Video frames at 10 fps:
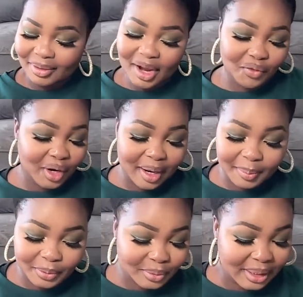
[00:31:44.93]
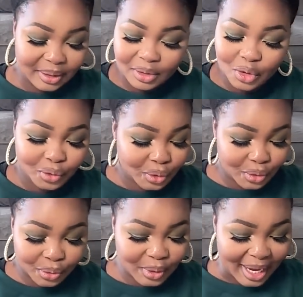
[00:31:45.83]
Every couple goes
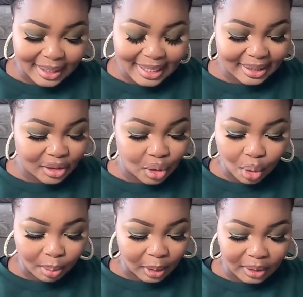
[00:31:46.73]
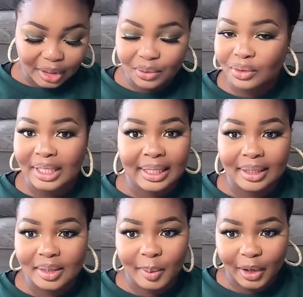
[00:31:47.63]
through that. It's normal. It really
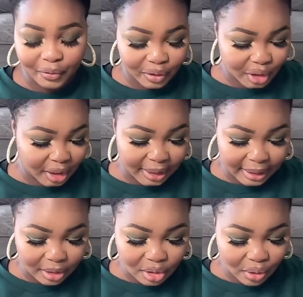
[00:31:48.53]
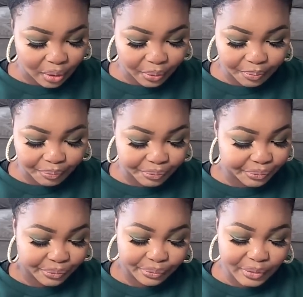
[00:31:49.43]
is part of the journey. So
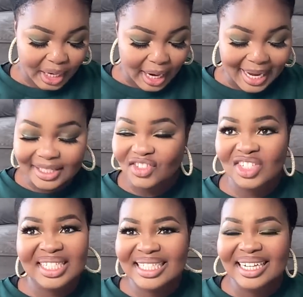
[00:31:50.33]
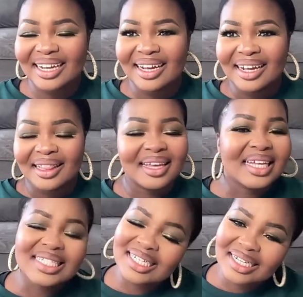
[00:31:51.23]
yeah, it's just, the
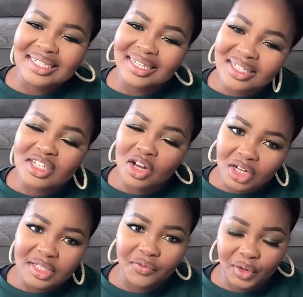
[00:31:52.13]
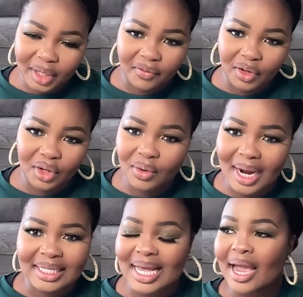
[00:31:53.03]
internet is not forgiving, you
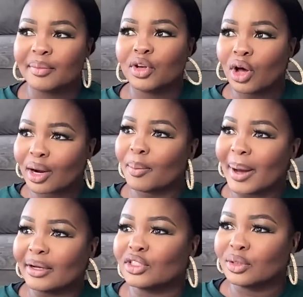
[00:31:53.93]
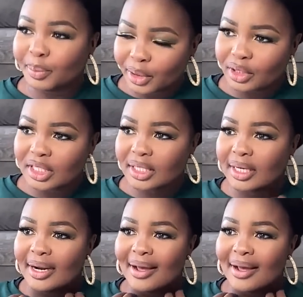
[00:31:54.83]
guys. I am not about to put